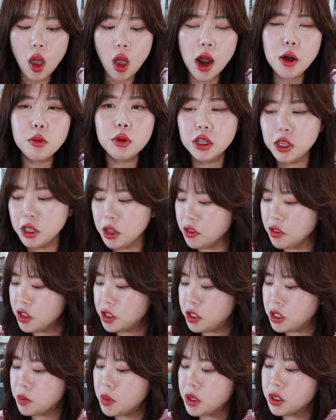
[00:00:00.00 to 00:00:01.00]
I really love
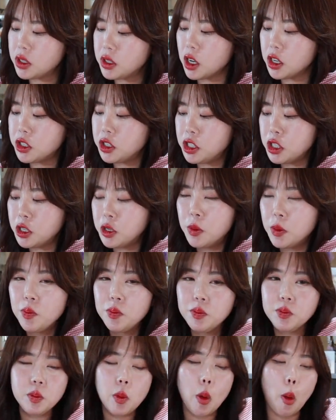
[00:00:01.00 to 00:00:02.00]
the dipping sauce too.
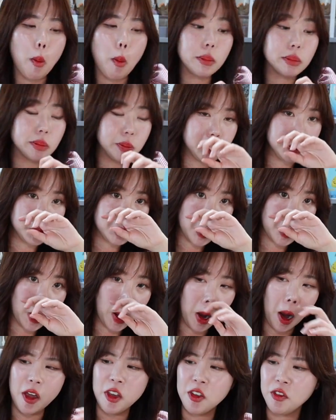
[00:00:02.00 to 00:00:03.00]

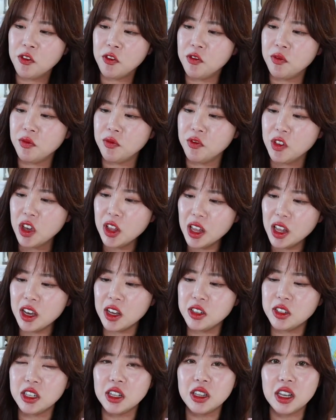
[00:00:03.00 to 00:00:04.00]
I feel like
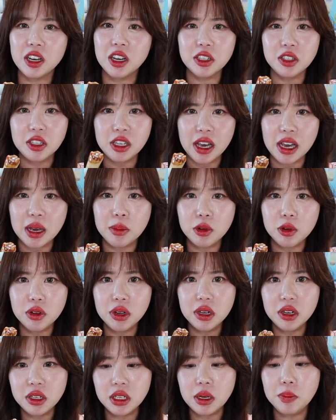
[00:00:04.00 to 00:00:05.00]
is it like a
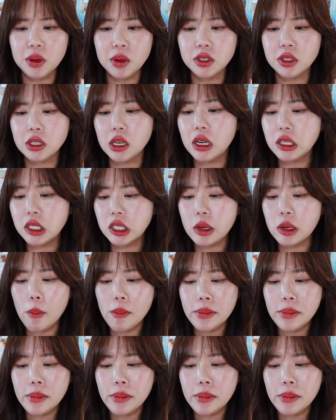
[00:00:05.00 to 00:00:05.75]
tamarind dipping sauce?